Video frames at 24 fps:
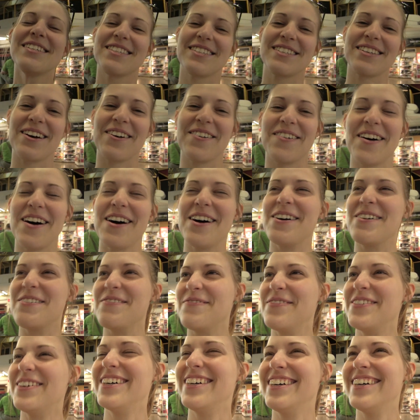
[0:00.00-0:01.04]
So
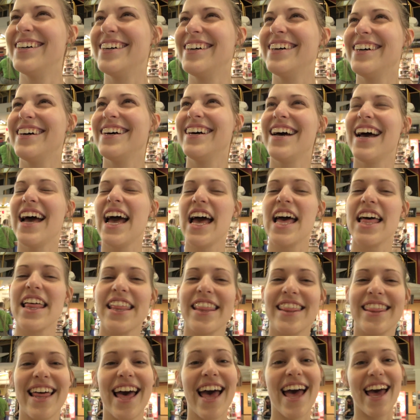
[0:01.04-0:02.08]
um,
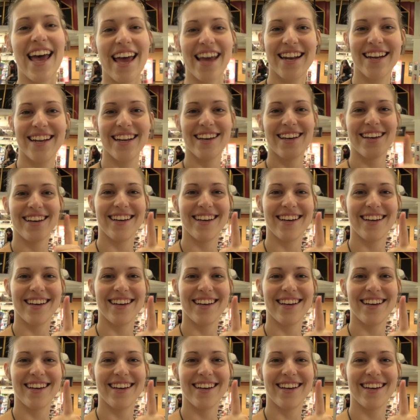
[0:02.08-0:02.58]
then